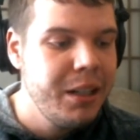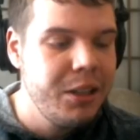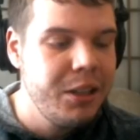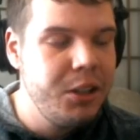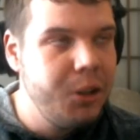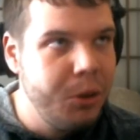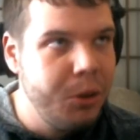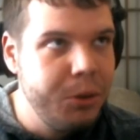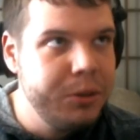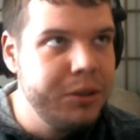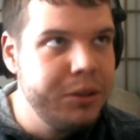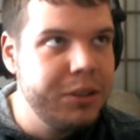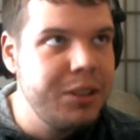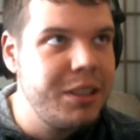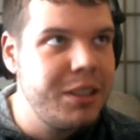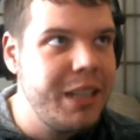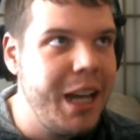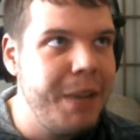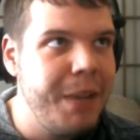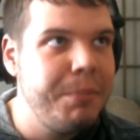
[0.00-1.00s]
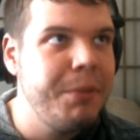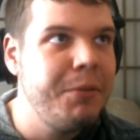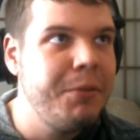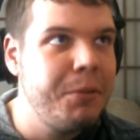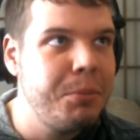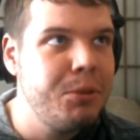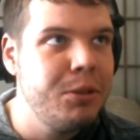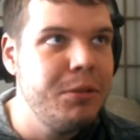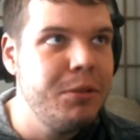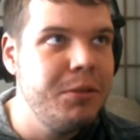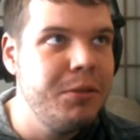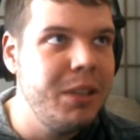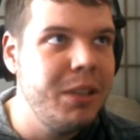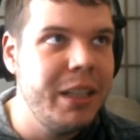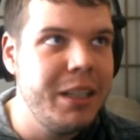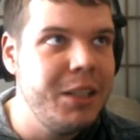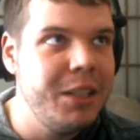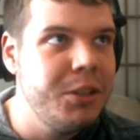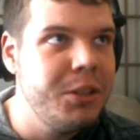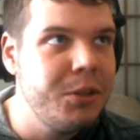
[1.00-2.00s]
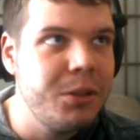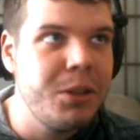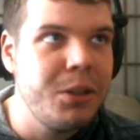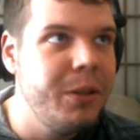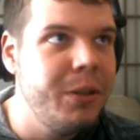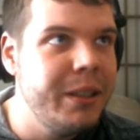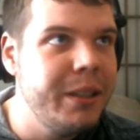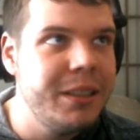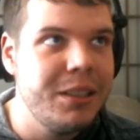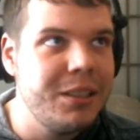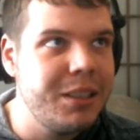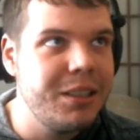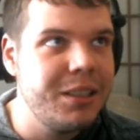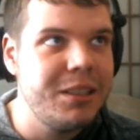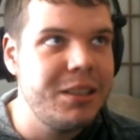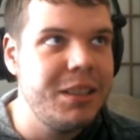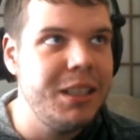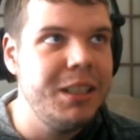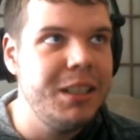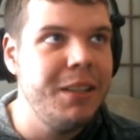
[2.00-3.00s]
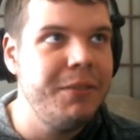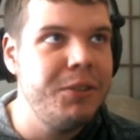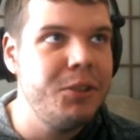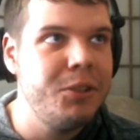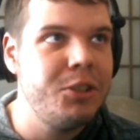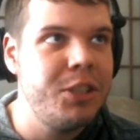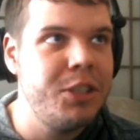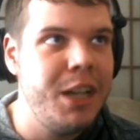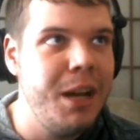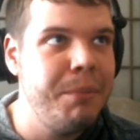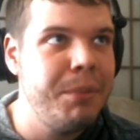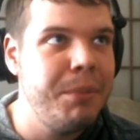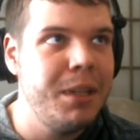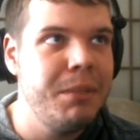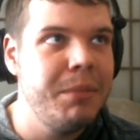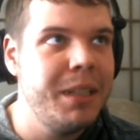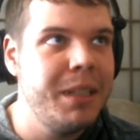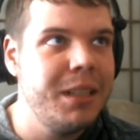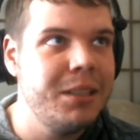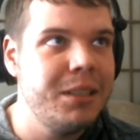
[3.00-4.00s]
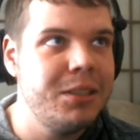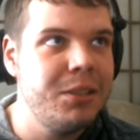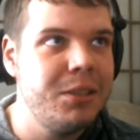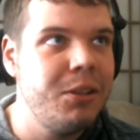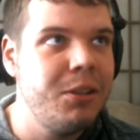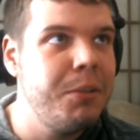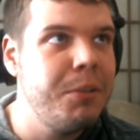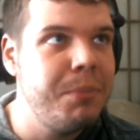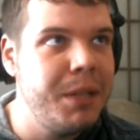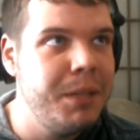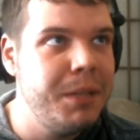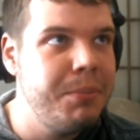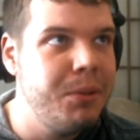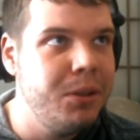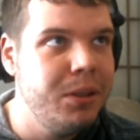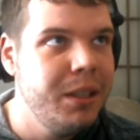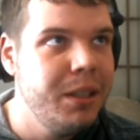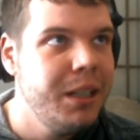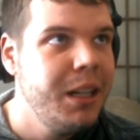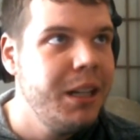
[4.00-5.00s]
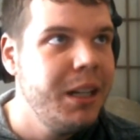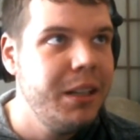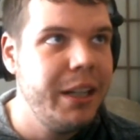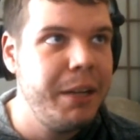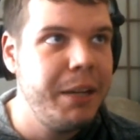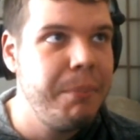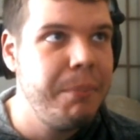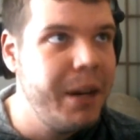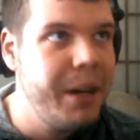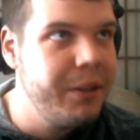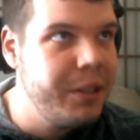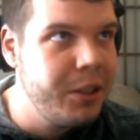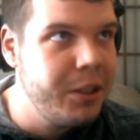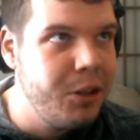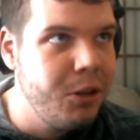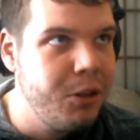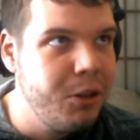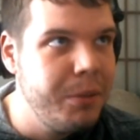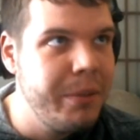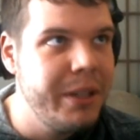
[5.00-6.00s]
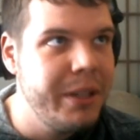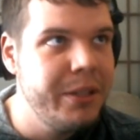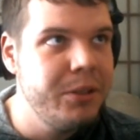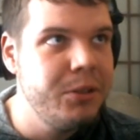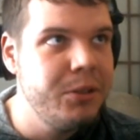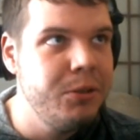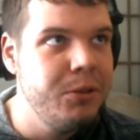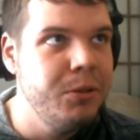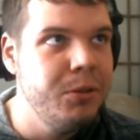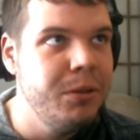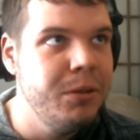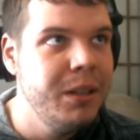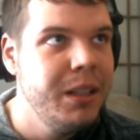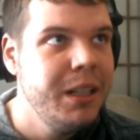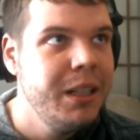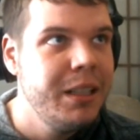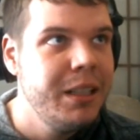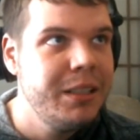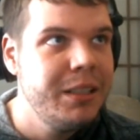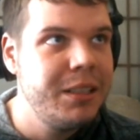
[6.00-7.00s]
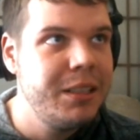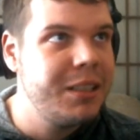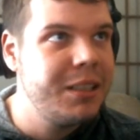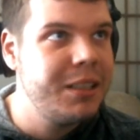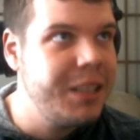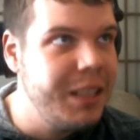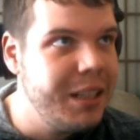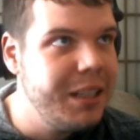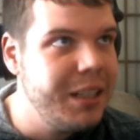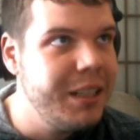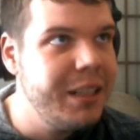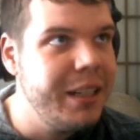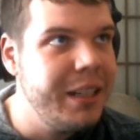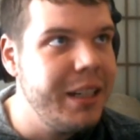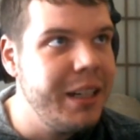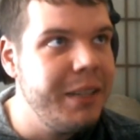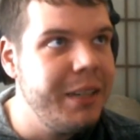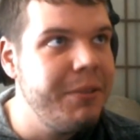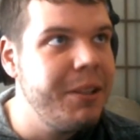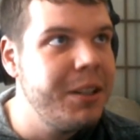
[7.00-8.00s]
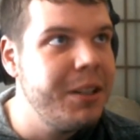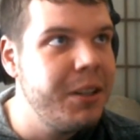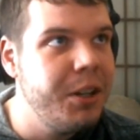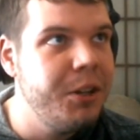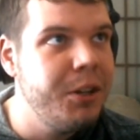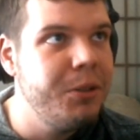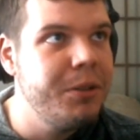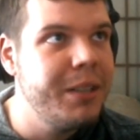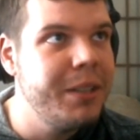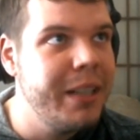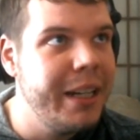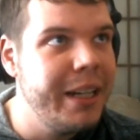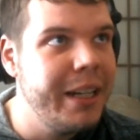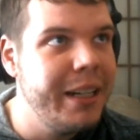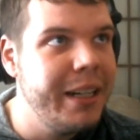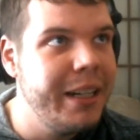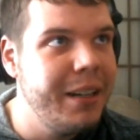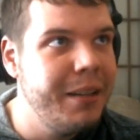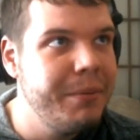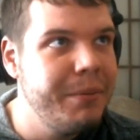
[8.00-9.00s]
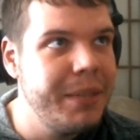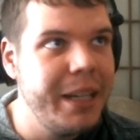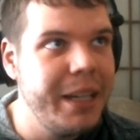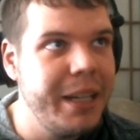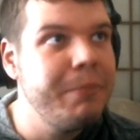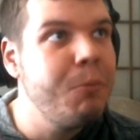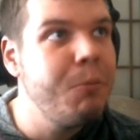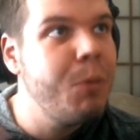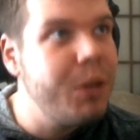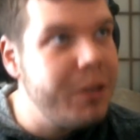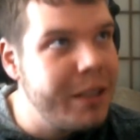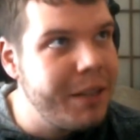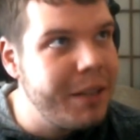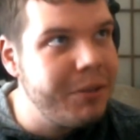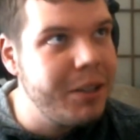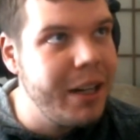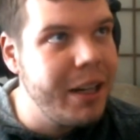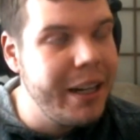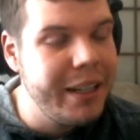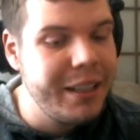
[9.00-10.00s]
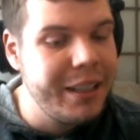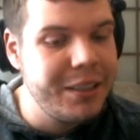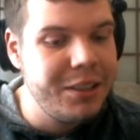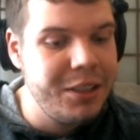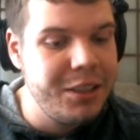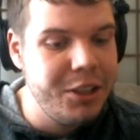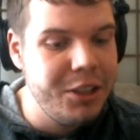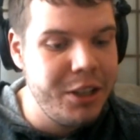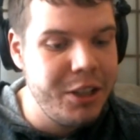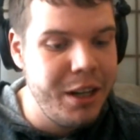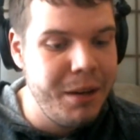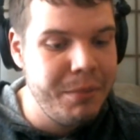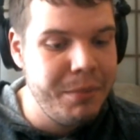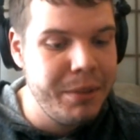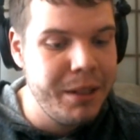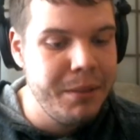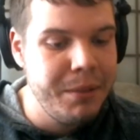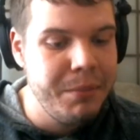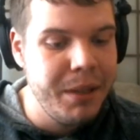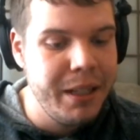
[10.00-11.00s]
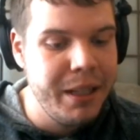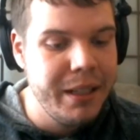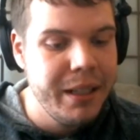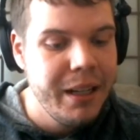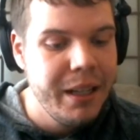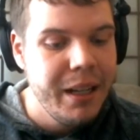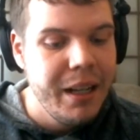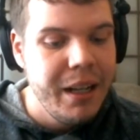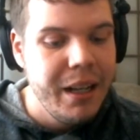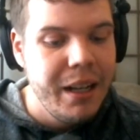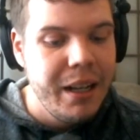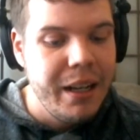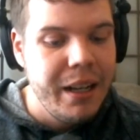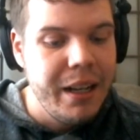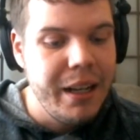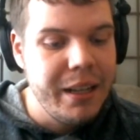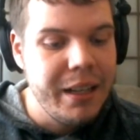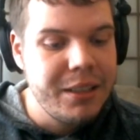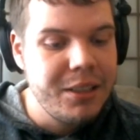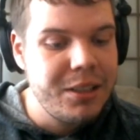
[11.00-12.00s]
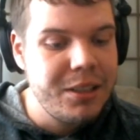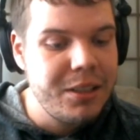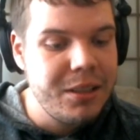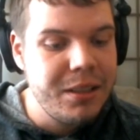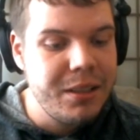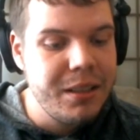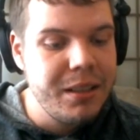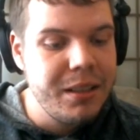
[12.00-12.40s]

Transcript: golden stamp of approval, like you're going to succeed if you're champion, because there are people like Baron Corbin who succeed even though they um, they were never N X T champion. But it's